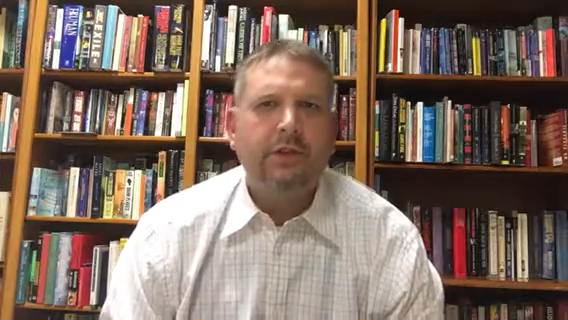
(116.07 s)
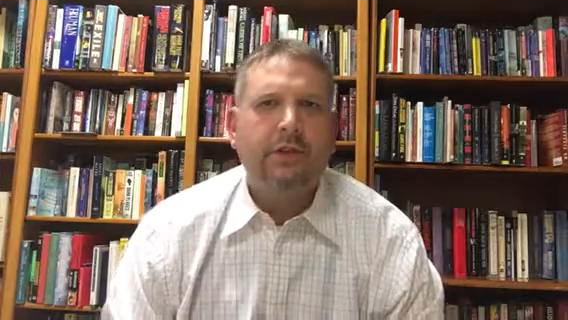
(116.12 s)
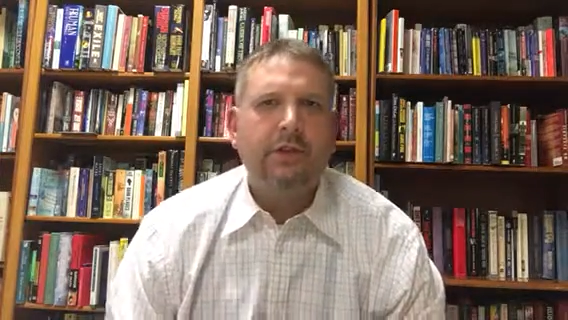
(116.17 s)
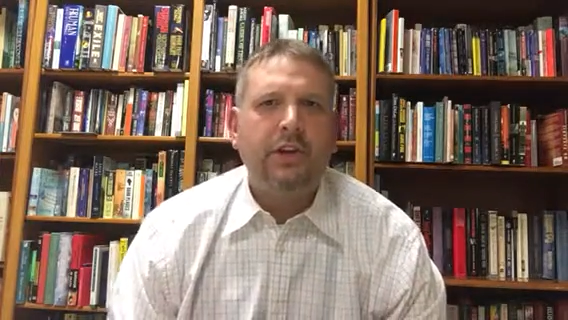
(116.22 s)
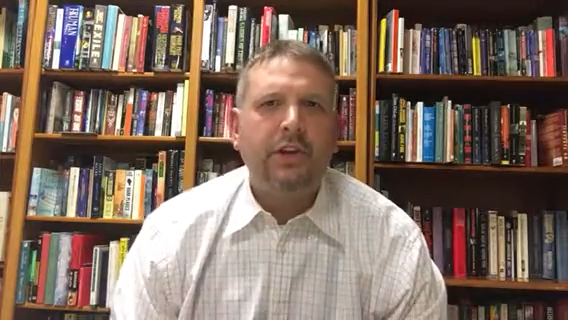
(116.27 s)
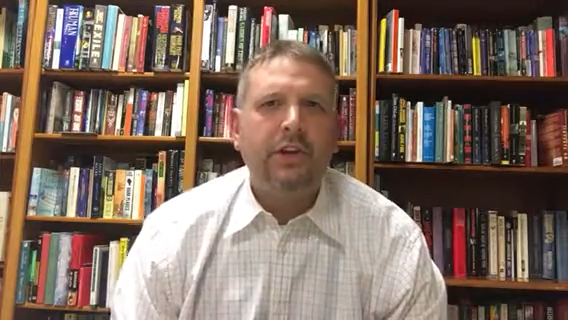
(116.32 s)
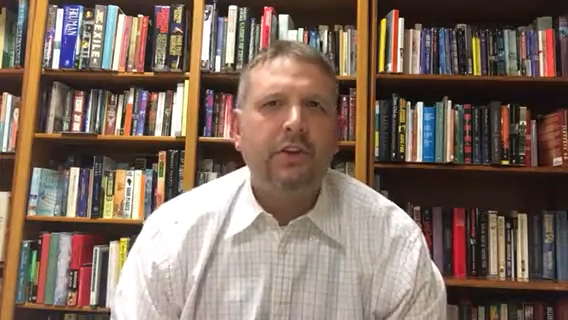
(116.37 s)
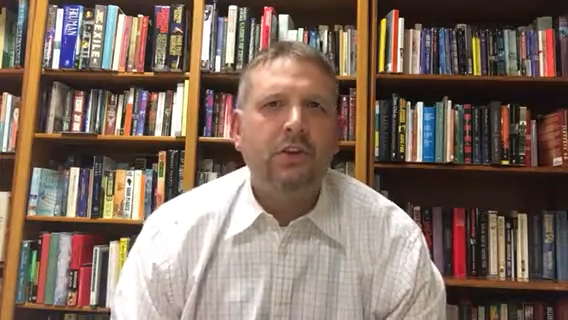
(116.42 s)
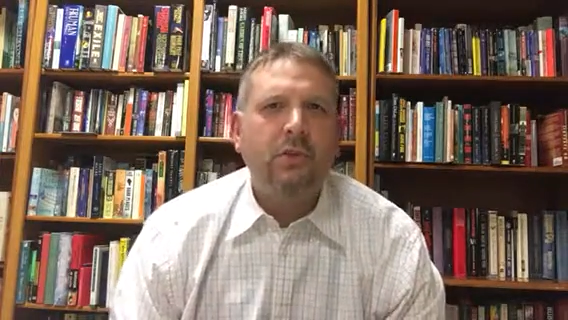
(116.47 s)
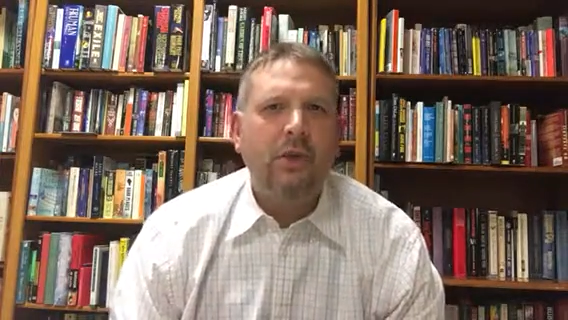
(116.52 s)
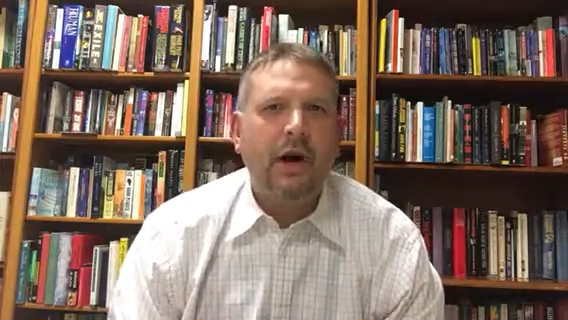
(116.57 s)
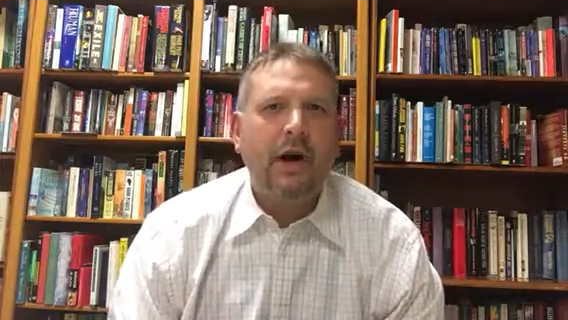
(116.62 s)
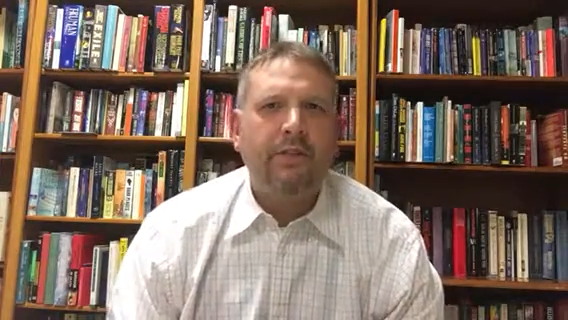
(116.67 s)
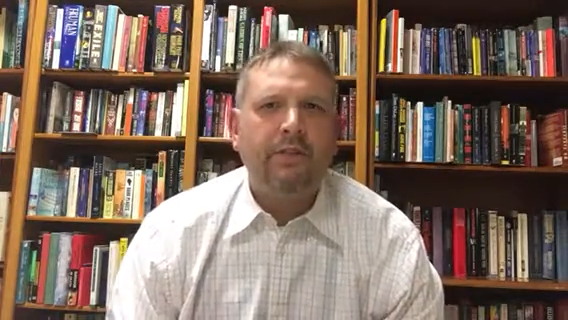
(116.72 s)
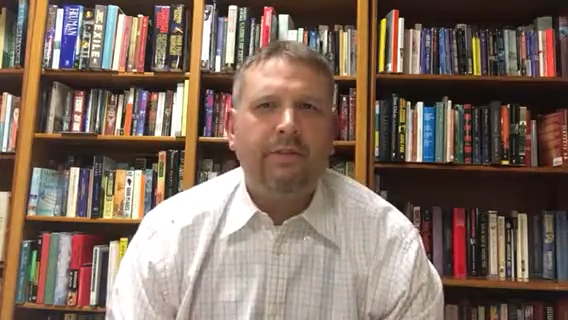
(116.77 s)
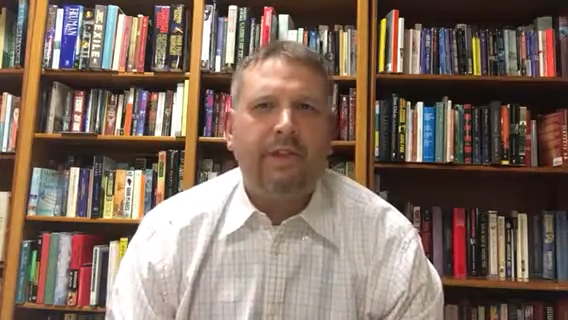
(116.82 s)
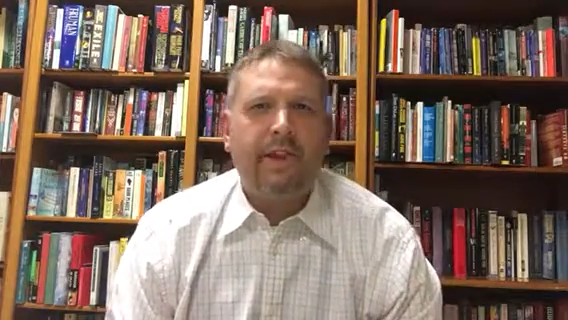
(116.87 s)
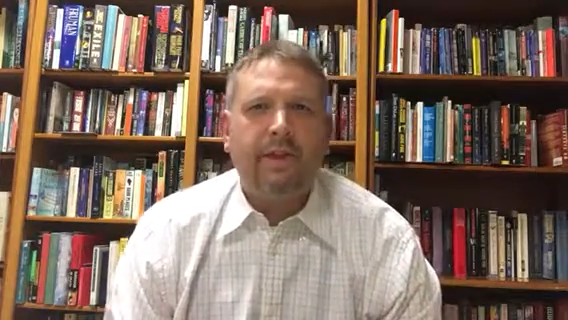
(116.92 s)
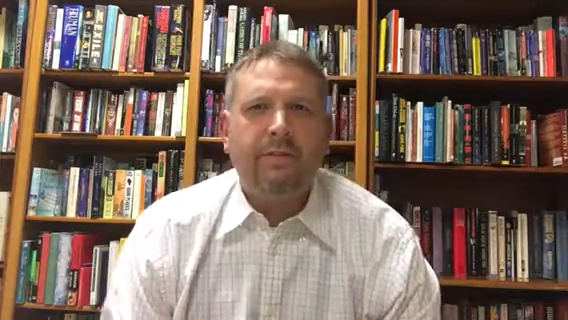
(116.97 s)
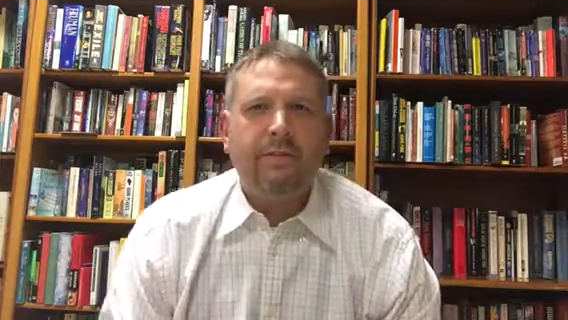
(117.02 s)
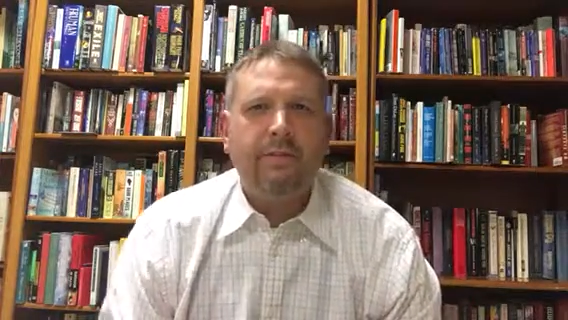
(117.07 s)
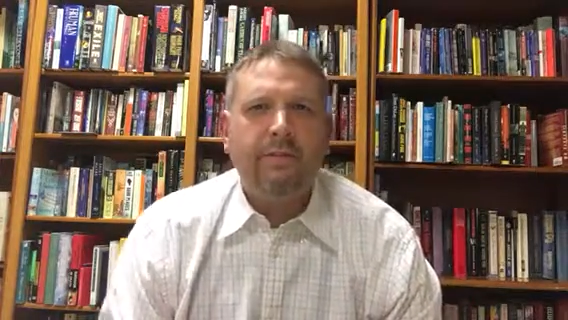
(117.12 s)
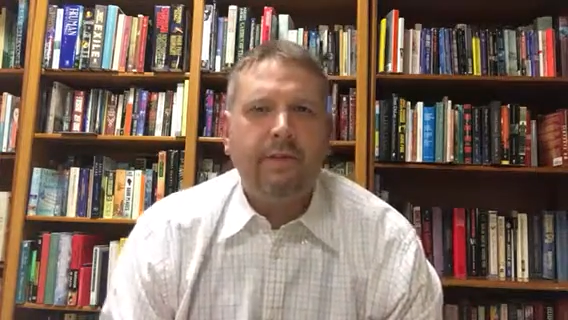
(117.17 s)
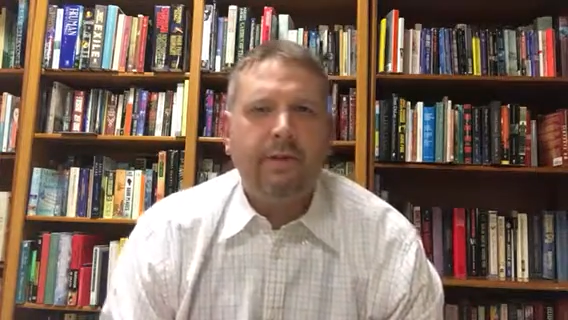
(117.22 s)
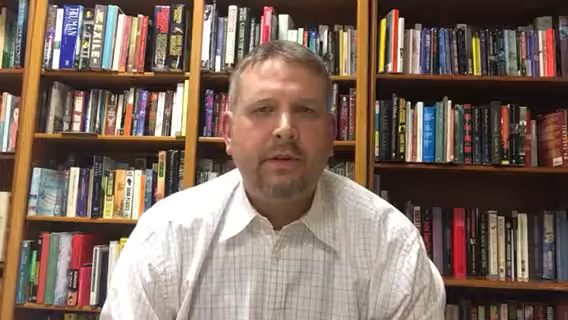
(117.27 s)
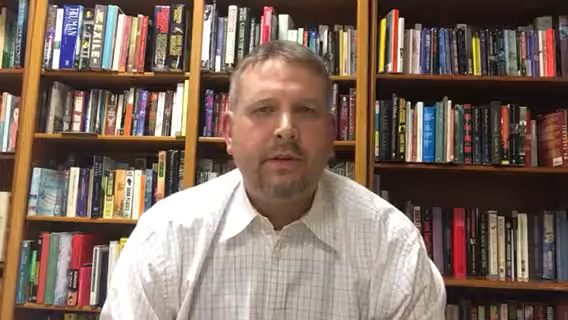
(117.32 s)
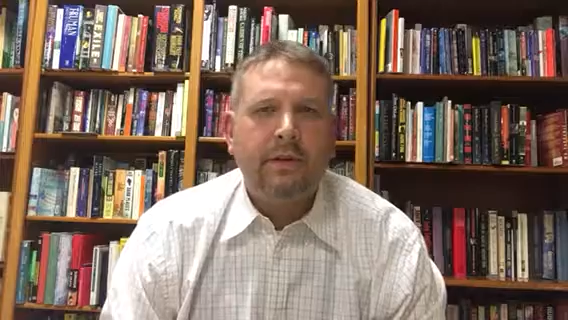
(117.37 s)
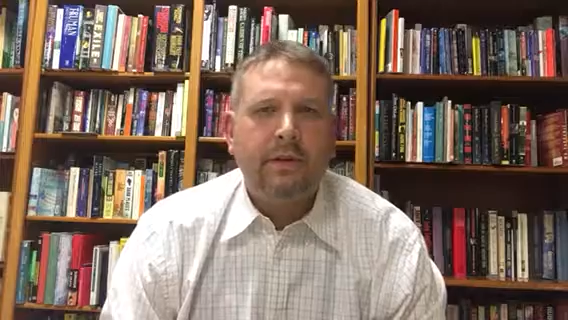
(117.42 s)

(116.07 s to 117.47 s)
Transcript: Do you want them